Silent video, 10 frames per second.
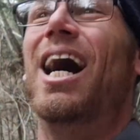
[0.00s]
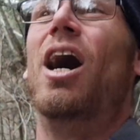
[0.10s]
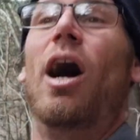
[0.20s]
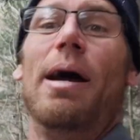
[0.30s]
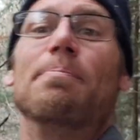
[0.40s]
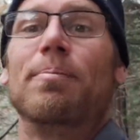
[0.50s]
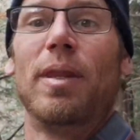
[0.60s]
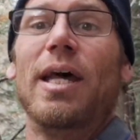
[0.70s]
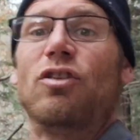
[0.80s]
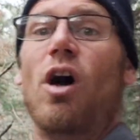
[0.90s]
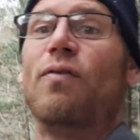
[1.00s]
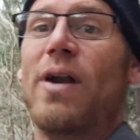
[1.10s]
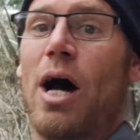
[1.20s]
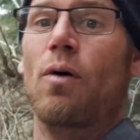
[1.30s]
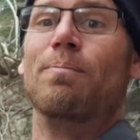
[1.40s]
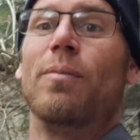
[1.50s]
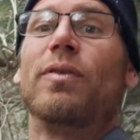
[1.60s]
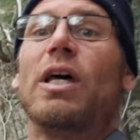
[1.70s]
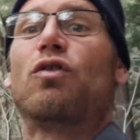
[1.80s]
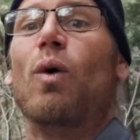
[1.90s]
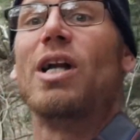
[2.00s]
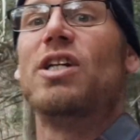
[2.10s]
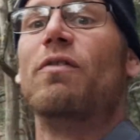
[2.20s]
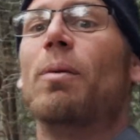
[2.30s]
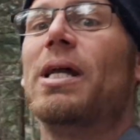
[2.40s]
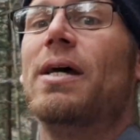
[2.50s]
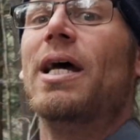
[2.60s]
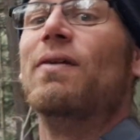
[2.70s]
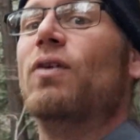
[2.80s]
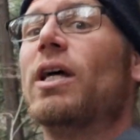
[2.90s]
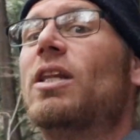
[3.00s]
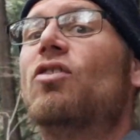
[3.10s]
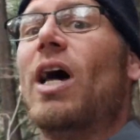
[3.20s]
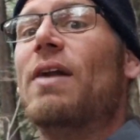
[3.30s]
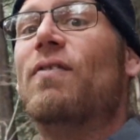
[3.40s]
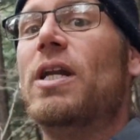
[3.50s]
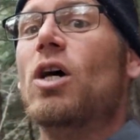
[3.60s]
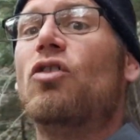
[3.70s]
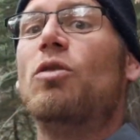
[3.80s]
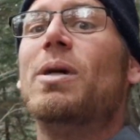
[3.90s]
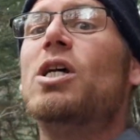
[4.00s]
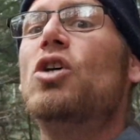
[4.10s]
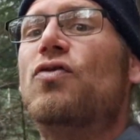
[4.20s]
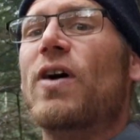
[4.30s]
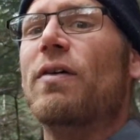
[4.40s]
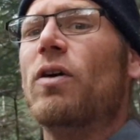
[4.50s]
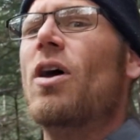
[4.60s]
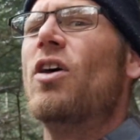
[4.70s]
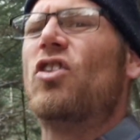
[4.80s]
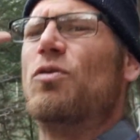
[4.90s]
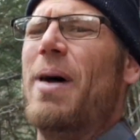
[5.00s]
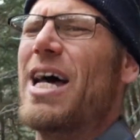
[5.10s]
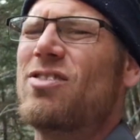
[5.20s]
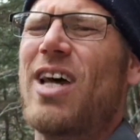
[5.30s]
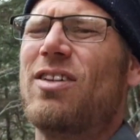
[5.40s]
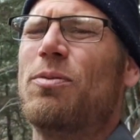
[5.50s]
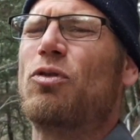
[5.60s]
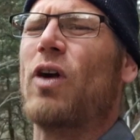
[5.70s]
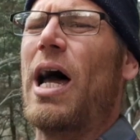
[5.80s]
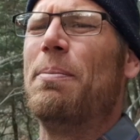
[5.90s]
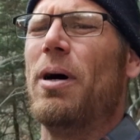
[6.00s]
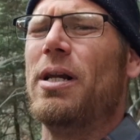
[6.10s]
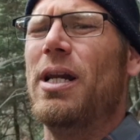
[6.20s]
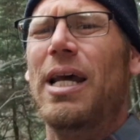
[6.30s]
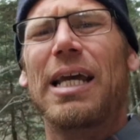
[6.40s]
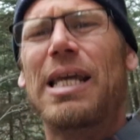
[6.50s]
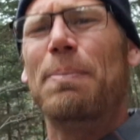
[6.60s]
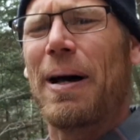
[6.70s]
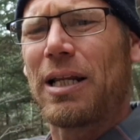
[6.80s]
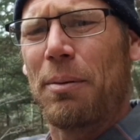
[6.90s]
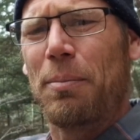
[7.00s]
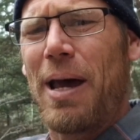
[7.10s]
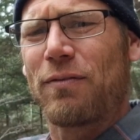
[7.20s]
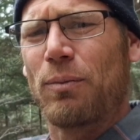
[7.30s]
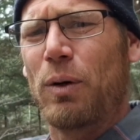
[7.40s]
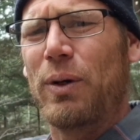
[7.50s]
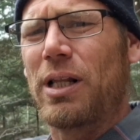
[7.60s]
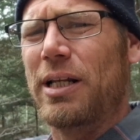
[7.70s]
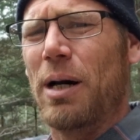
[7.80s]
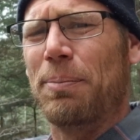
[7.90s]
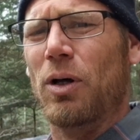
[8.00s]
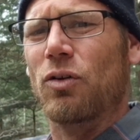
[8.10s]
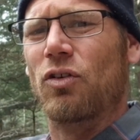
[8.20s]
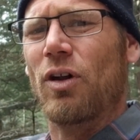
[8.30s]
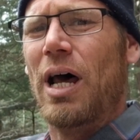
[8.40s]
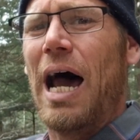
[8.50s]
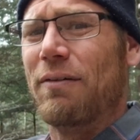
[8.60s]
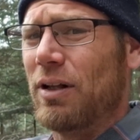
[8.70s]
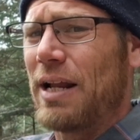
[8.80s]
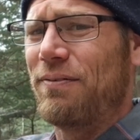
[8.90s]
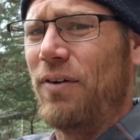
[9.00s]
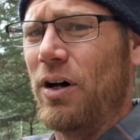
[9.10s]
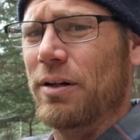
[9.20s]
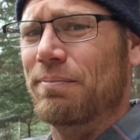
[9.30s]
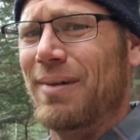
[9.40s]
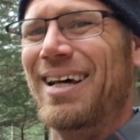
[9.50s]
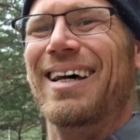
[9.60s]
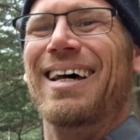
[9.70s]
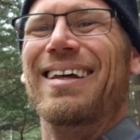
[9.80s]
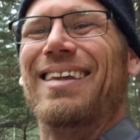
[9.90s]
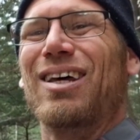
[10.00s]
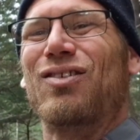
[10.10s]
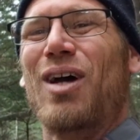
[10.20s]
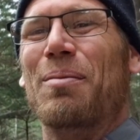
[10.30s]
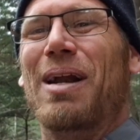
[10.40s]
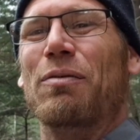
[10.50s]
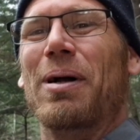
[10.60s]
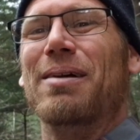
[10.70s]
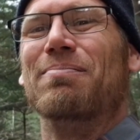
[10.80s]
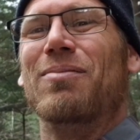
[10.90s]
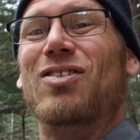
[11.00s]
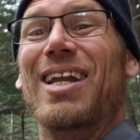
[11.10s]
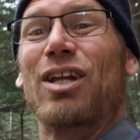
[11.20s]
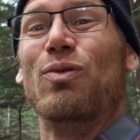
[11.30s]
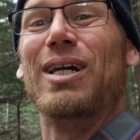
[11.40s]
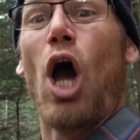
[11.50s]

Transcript: All right, that's all for now. Thanks for watching, everybody. If you like these kind of videos, do me a huge favor. Smash that subscribe button and keep on coming back for my weekly uploads. I have a lot of fun. Thanks for coming, everybody. See you next week.